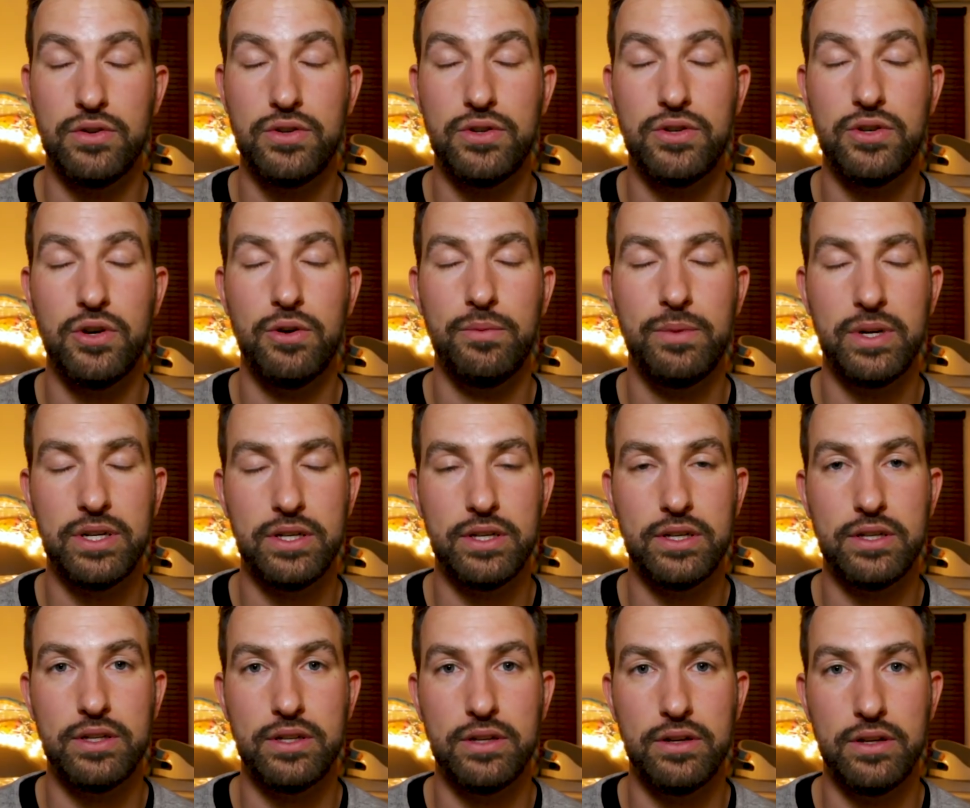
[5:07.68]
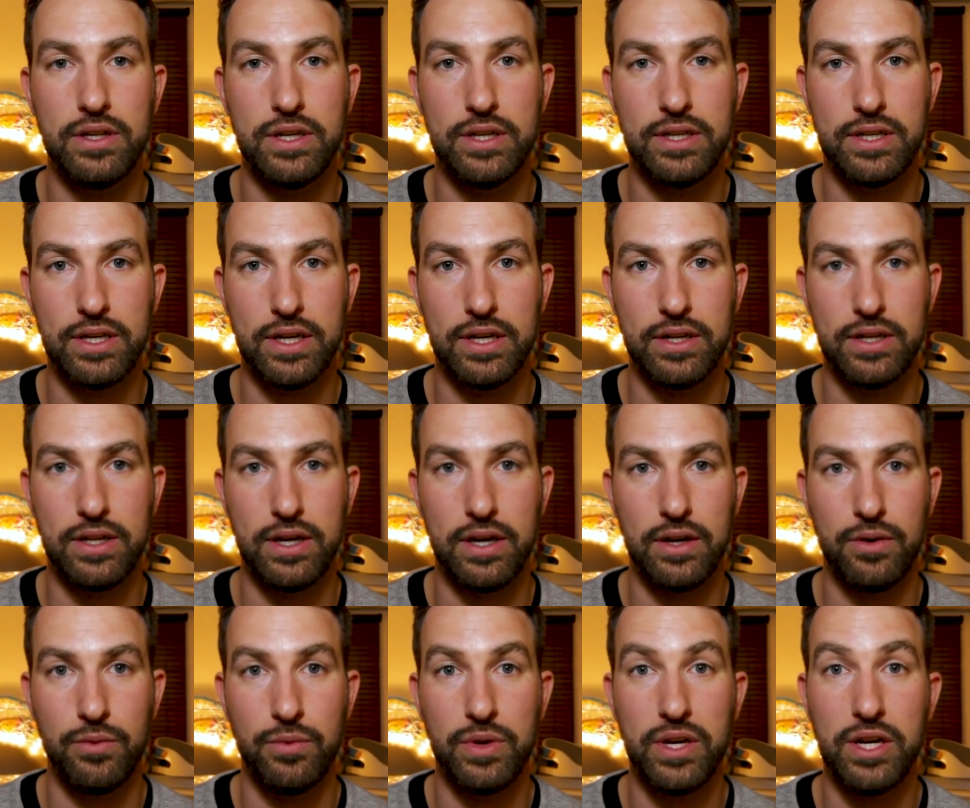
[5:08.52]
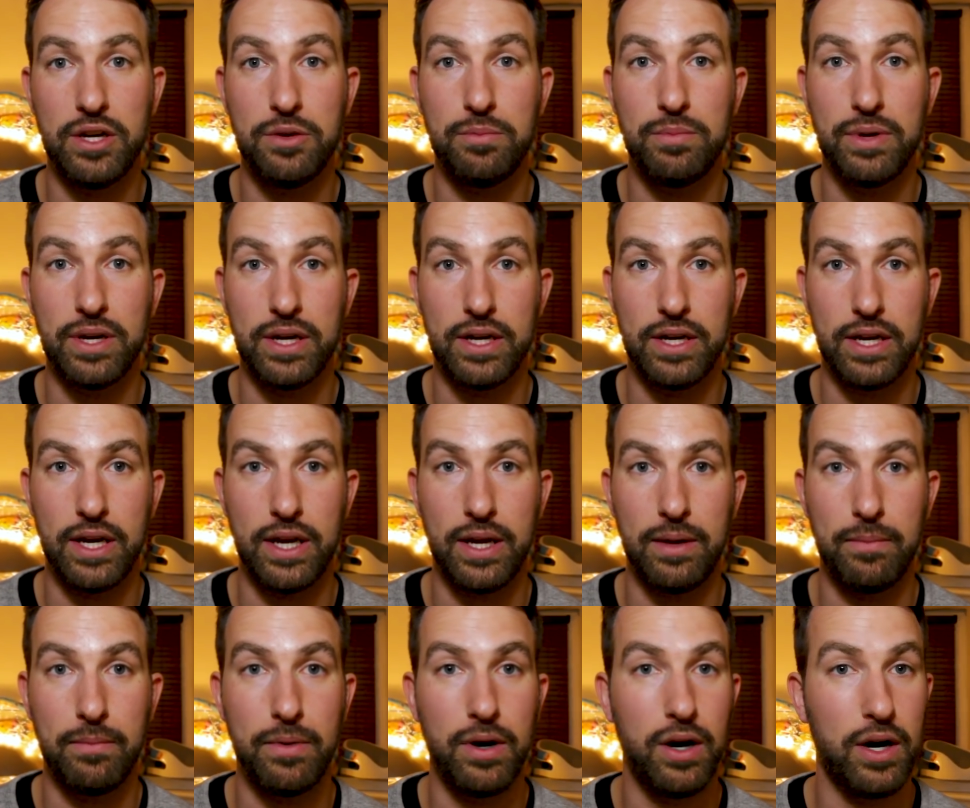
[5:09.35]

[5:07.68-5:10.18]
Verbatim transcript: so much that still needs to get done. We need to pick a name.